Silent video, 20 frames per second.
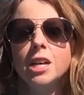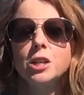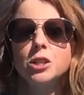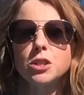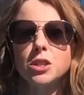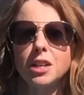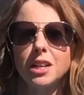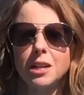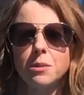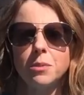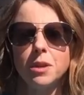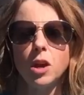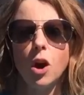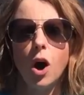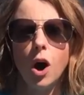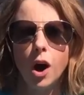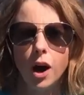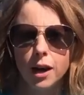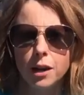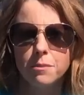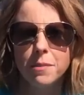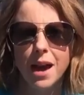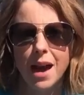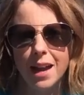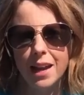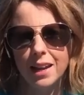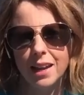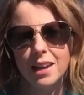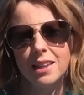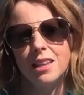so that it can be
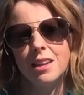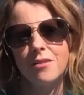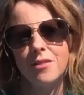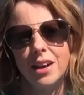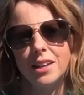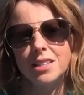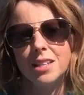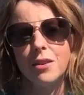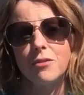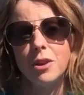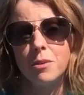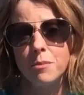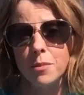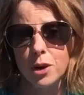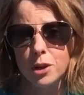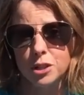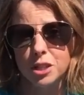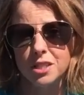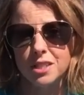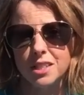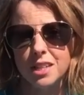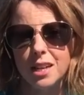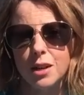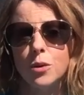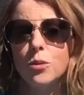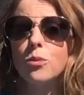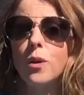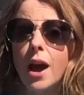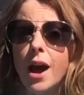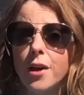automatic in the event of an
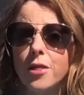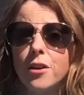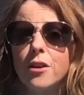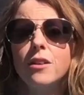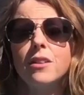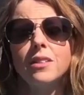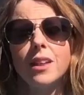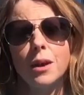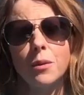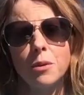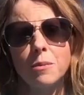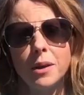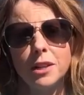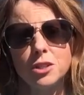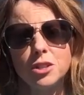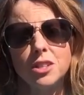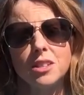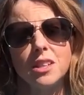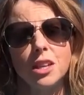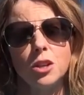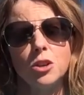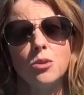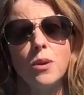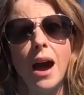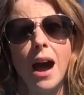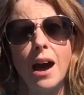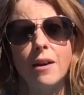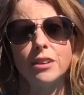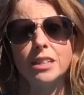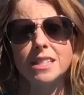emergency rather, like we mentioned, than you
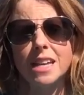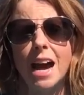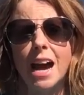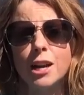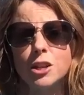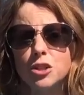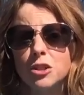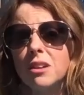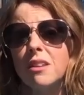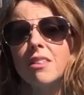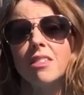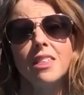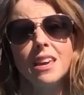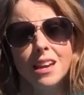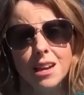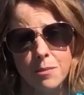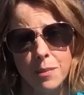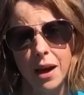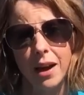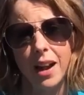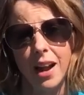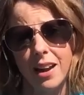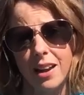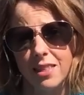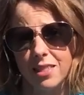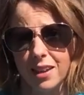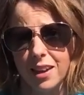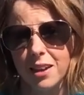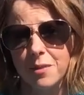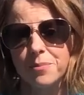having to actually think about
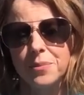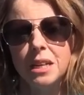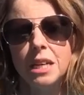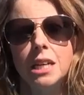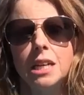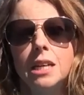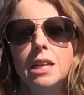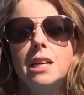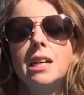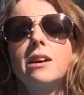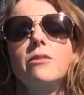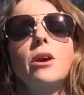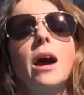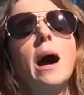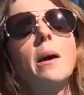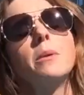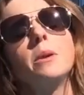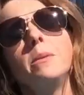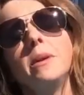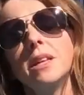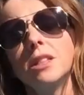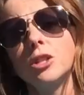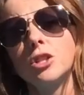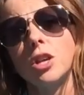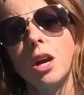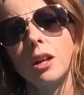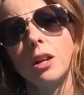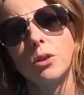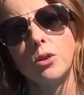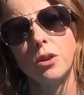anything. If you happen to be in the
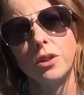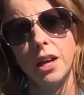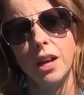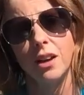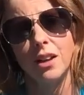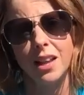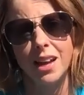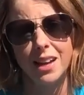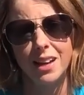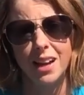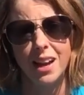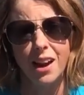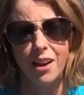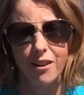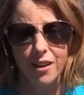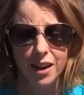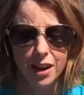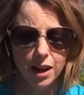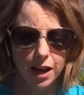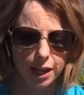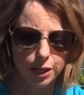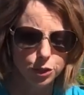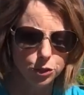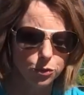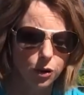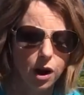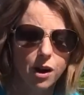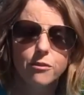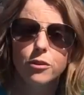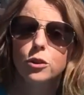Charlotte, North Carolina area, I
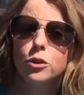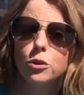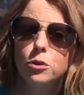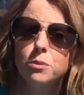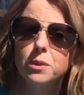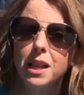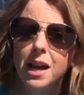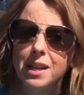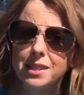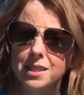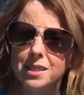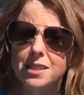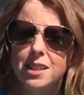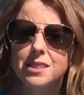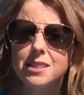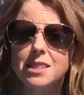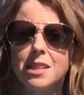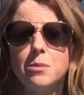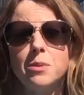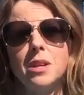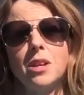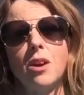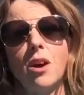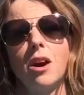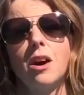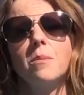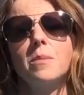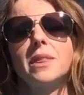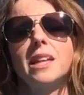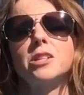do offer group classes on
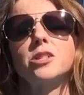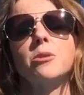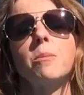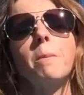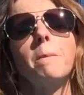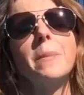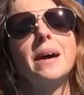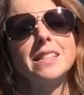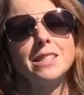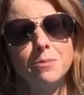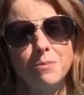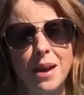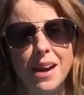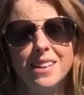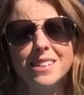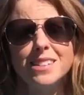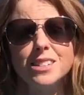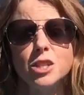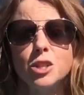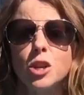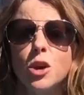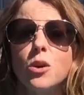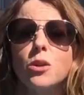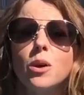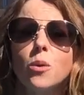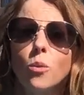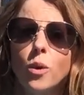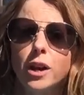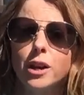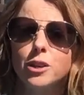CPR, but that's your best bet to know
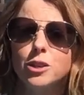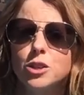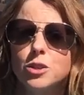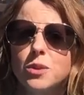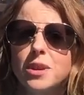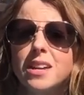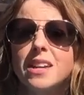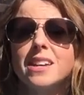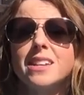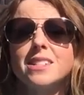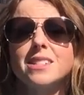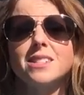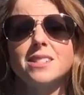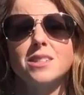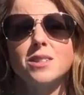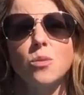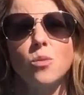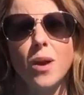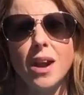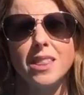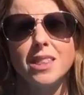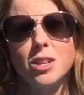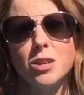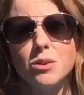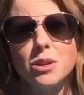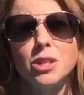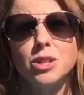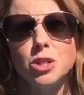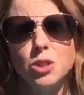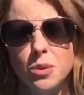that what you're doing is the way that
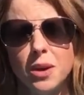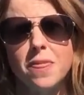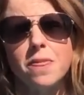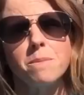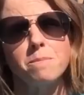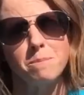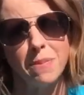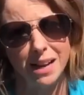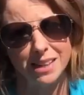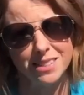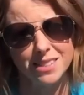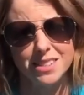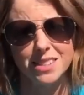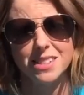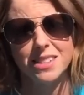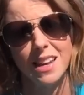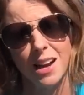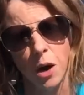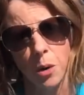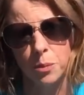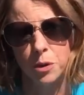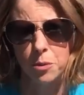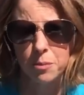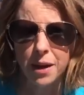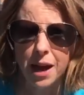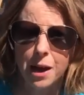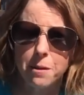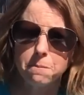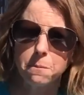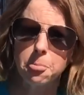you can do it the best to help your
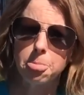pet.